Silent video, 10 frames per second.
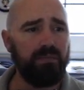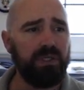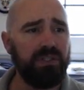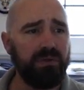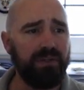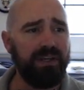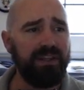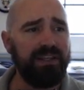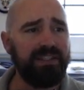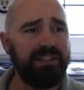
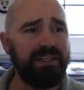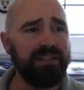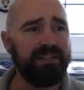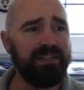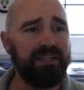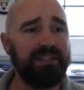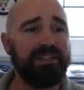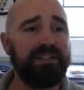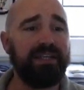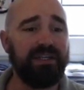This is
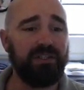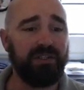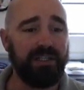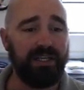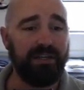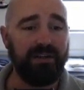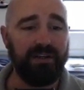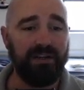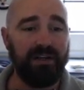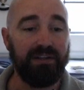essentially,
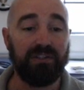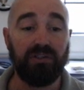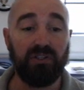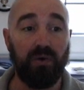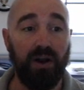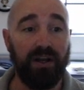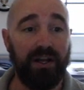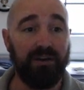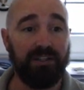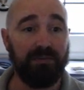now this little shortcut
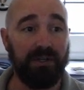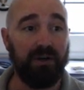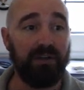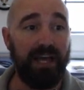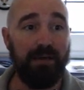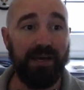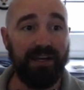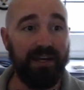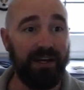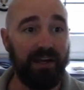here is something called
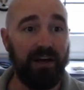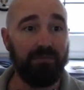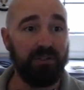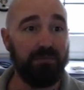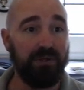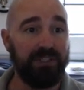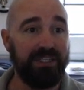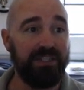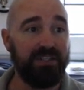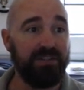Emmet. It comes built
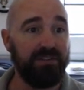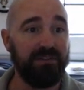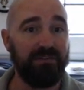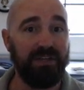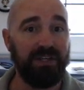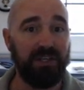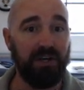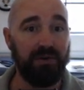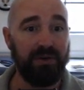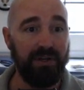into VS
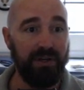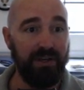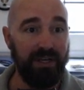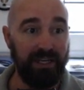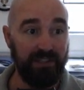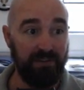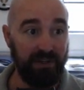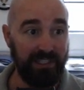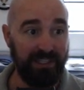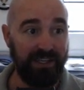Code. It's
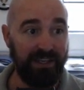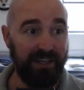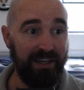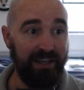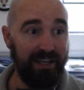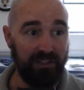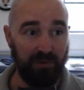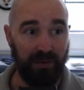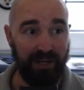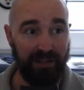very slick. It's
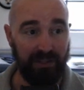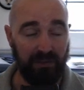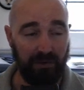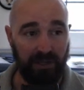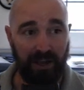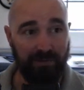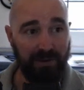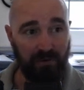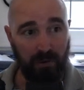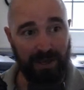created this whole
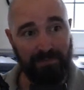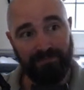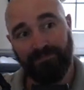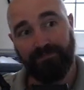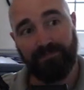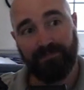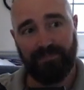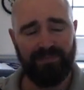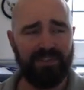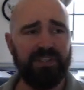document for me
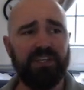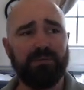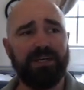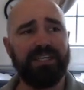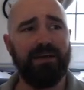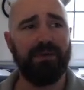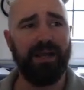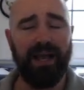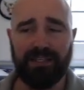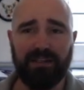just by
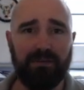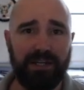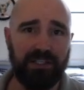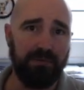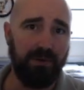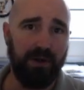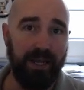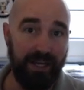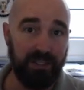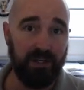typing
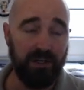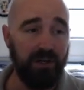!enter.